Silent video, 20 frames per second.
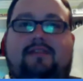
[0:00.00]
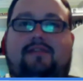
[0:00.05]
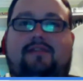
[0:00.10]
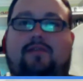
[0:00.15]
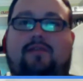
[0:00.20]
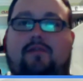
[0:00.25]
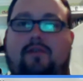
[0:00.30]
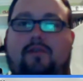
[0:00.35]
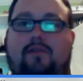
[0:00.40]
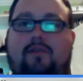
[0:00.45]

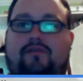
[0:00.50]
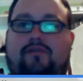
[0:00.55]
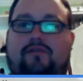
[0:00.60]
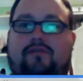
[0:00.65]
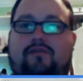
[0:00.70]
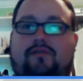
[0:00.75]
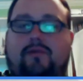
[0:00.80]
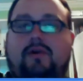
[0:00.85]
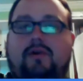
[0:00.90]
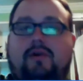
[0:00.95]
in order
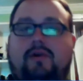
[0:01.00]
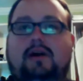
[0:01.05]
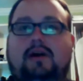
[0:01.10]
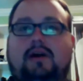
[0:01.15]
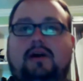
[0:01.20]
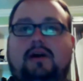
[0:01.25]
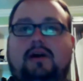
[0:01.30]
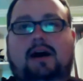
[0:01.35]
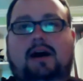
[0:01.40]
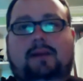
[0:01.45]
to
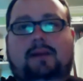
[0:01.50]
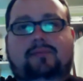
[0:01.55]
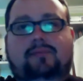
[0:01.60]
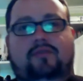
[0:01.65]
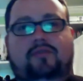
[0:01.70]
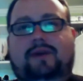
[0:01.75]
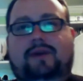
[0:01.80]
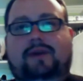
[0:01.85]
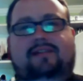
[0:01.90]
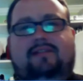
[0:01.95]

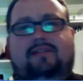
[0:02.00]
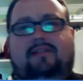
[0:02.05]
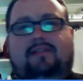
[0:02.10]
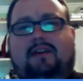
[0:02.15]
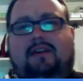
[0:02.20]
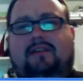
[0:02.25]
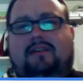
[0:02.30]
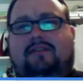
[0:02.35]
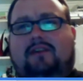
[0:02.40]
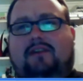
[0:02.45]
prove
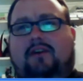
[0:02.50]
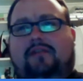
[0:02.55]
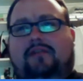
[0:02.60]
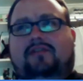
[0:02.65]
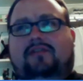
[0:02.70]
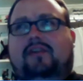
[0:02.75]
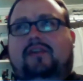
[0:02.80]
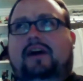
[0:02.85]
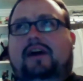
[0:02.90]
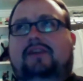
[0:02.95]
myself
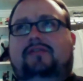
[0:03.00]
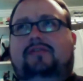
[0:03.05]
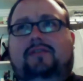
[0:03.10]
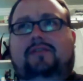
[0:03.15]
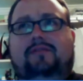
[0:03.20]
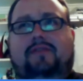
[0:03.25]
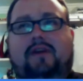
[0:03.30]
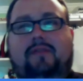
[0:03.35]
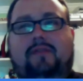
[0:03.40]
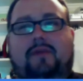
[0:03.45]
slash
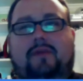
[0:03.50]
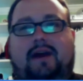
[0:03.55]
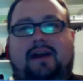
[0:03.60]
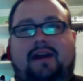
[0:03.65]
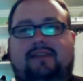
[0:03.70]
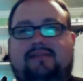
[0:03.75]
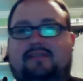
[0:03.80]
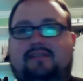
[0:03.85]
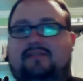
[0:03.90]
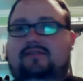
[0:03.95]
defend my
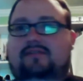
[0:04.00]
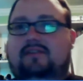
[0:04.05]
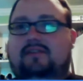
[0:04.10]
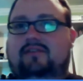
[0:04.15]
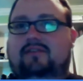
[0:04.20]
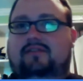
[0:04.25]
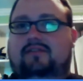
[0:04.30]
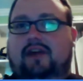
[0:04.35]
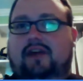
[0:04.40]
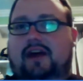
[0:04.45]

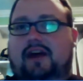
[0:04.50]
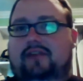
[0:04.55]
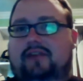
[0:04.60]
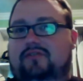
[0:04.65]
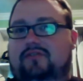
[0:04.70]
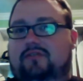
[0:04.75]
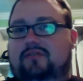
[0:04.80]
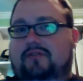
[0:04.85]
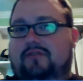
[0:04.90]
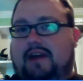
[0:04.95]
existence slash
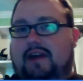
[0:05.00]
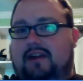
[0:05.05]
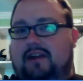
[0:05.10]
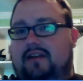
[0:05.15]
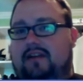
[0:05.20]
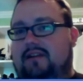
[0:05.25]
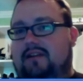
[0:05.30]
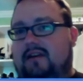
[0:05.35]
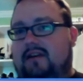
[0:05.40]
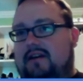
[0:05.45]

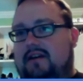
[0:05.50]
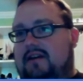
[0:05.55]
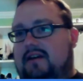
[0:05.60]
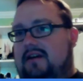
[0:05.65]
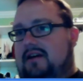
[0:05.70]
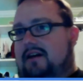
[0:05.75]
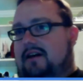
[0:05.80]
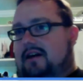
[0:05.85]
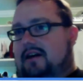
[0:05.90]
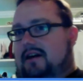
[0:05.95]
defend
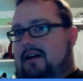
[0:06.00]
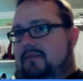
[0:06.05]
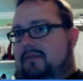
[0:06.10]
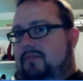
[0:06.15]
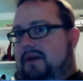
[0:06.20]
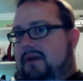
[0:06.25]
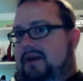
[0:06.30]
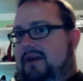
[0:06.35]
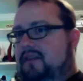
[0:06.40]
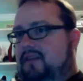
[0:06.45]

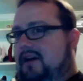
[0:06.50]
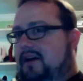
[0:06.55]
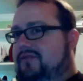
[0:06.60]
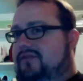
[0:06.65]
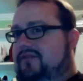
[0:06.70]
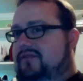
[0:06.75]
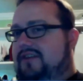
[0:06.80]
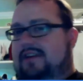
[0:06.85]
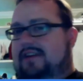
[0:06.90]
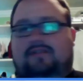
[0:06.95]
my
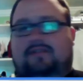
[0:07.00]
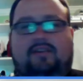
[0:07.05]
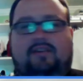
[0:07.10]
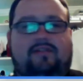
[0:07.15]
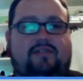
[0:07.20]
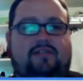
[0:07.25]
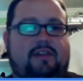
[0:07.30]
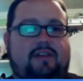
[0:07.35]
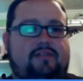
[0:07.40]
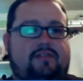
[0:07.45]
love's
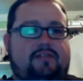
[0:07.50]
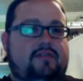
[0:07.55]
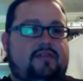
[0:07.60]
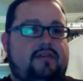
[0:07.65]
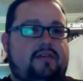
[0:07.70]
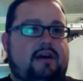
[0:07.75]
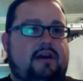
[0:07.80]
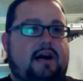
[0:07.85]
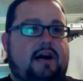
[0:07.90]
existence.